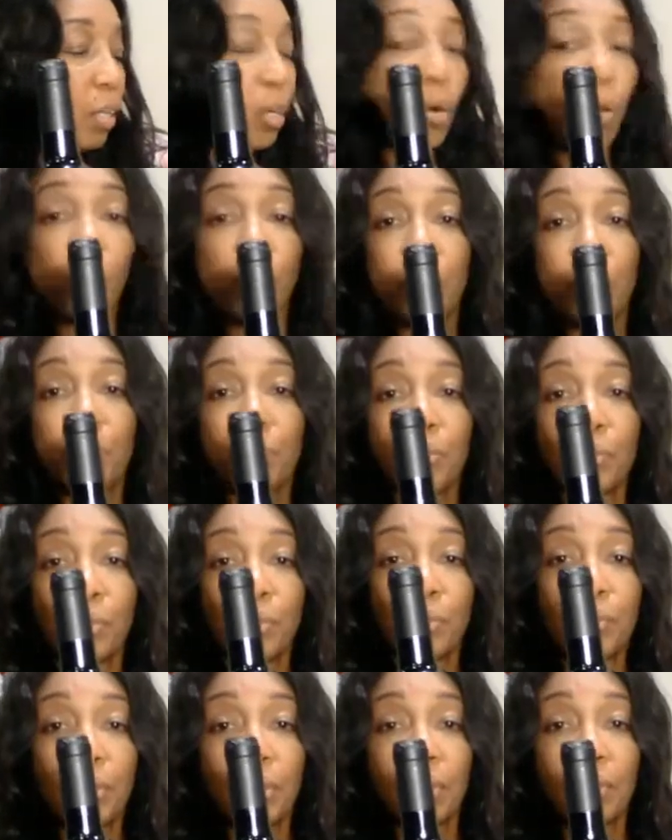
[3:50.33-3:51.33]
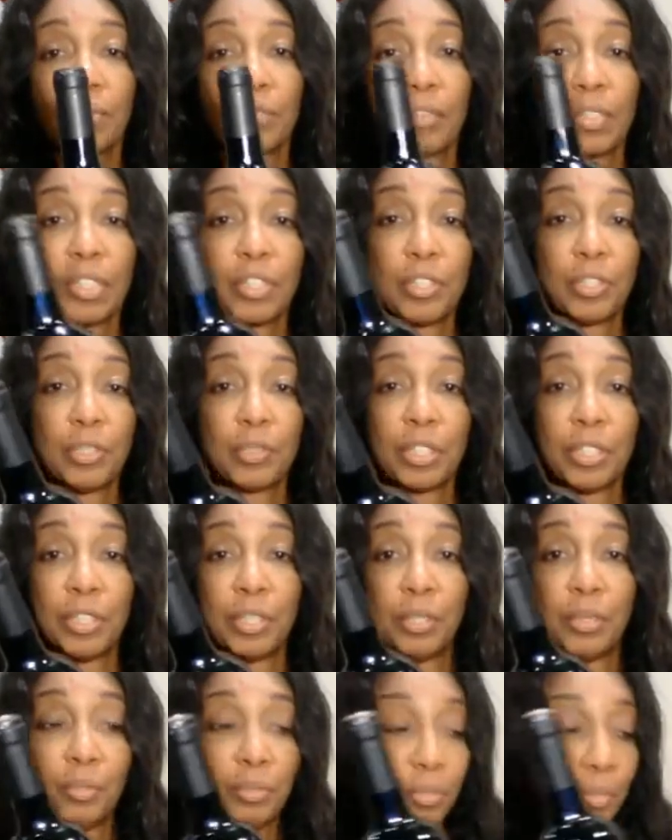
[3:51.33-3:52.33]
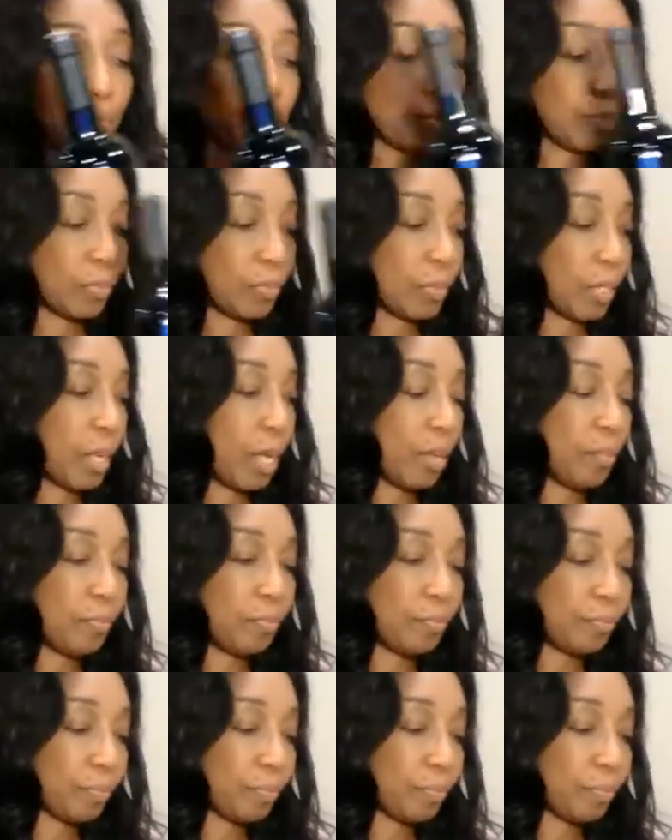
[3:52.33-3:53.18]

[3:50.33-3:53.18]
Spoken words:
corkscrews that you can use, okay?